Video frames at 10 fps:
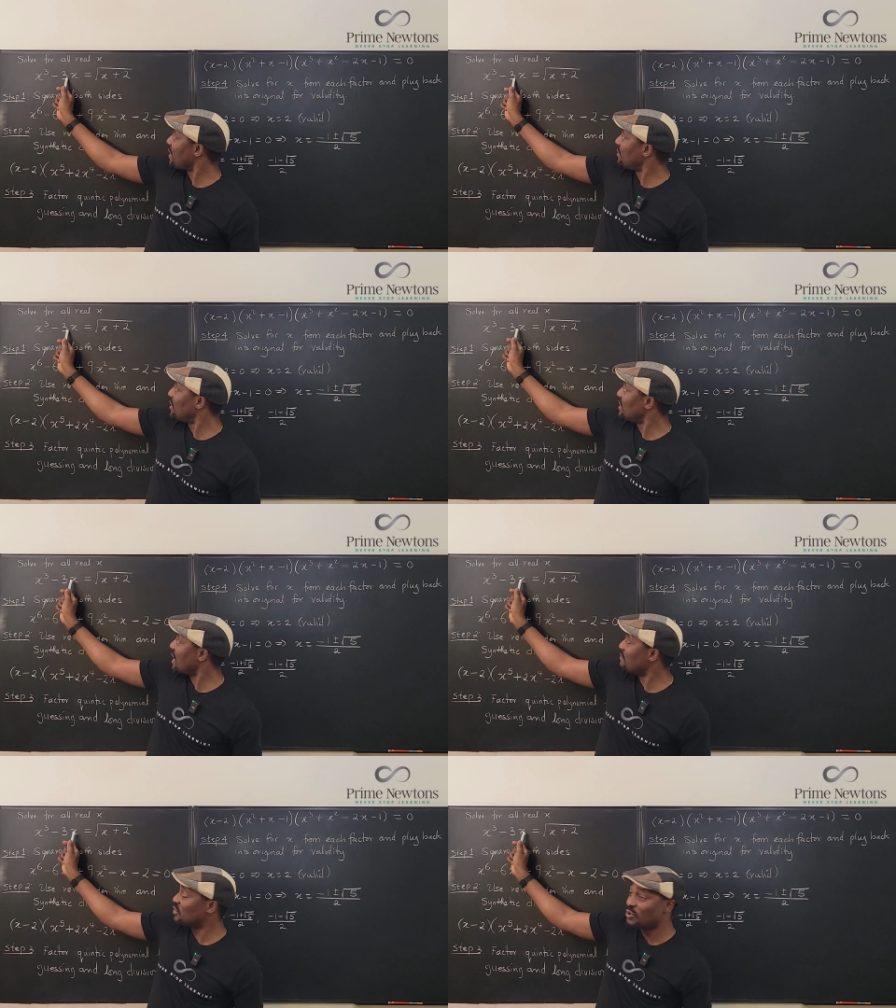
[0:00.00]
3
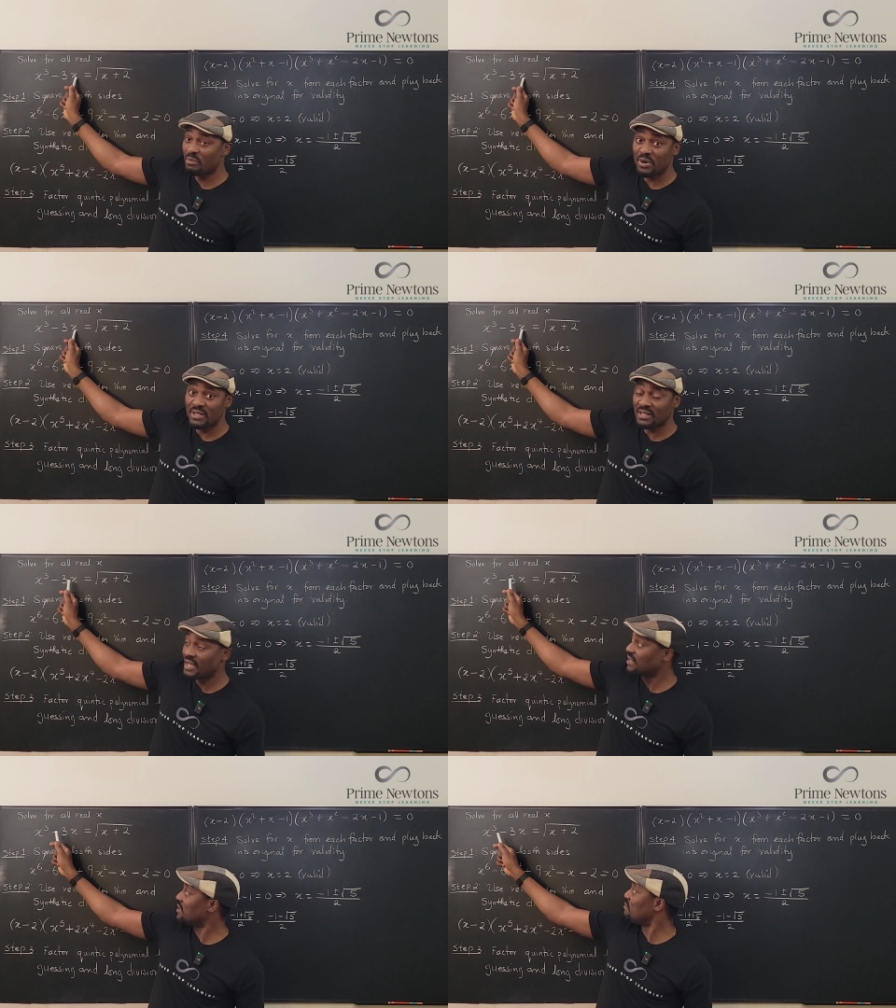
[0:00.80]
times
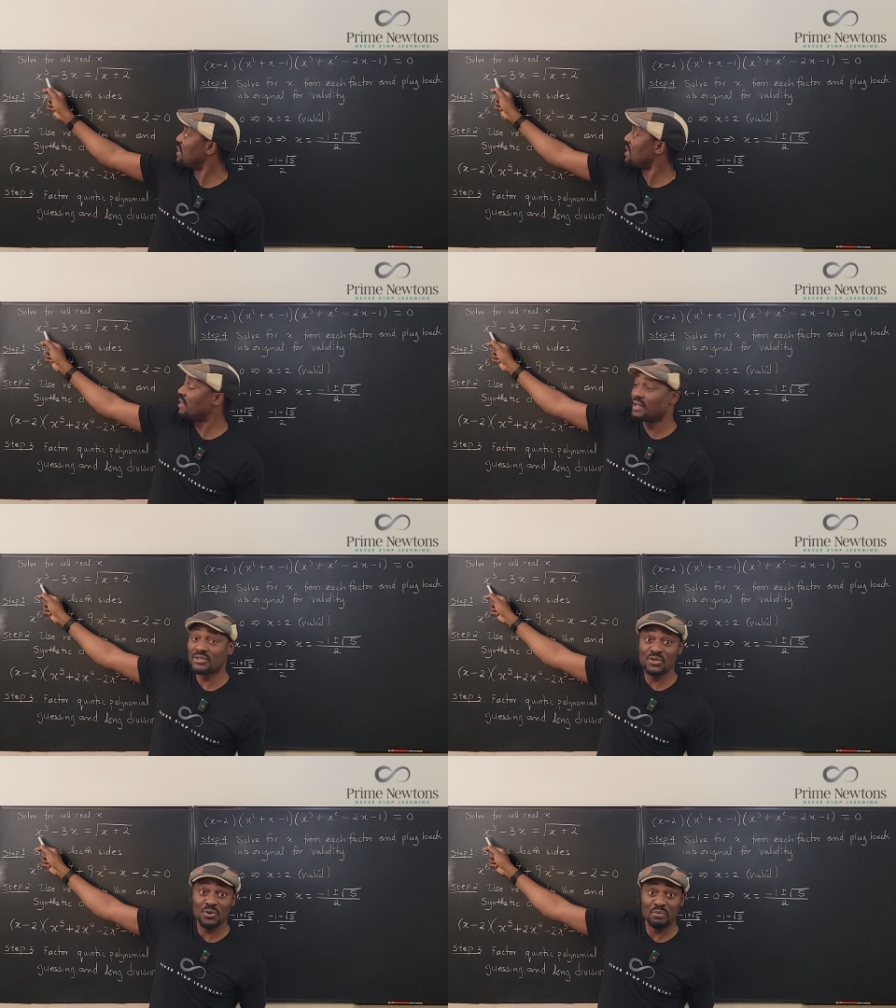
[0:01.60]
0.6 is bigger than
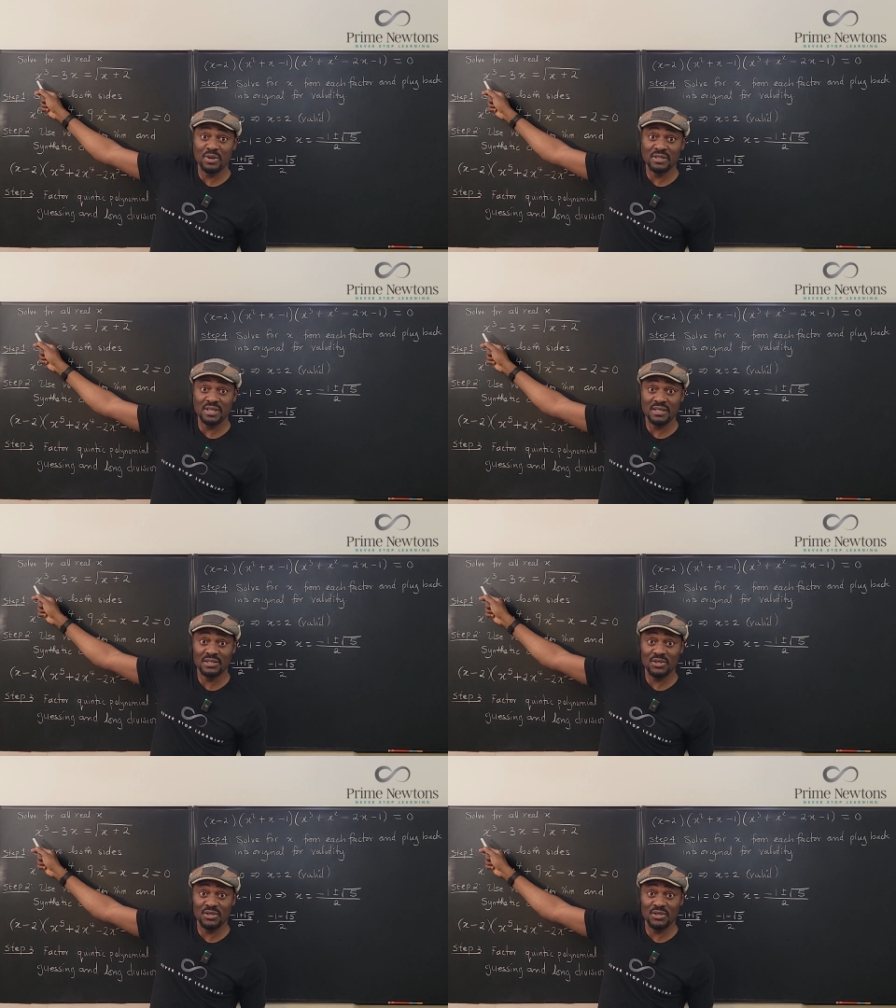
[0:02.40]
0.6